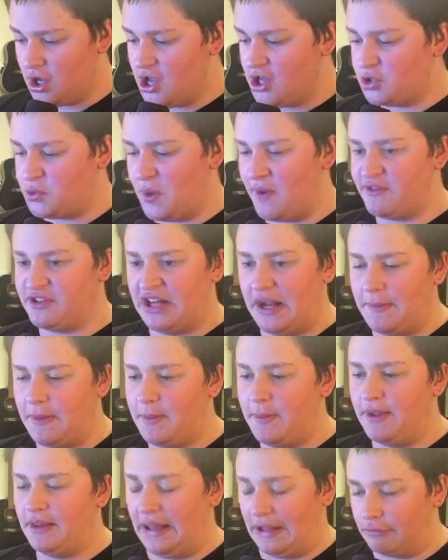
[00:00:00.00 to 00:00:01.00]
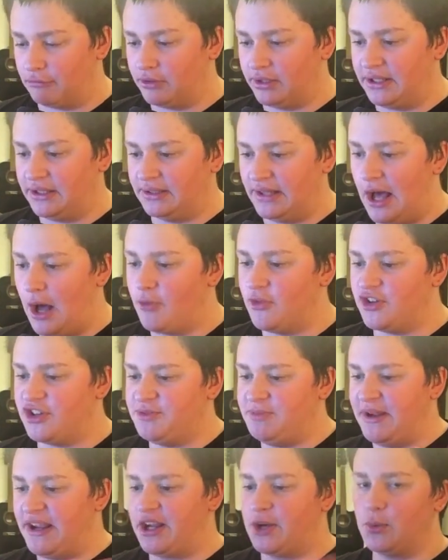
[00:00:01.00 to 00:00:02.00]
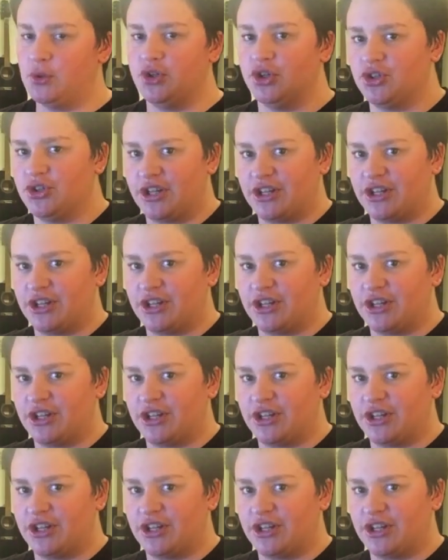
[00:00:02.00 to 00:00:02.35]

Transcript: So every time they'd be like really loud, the speaker would just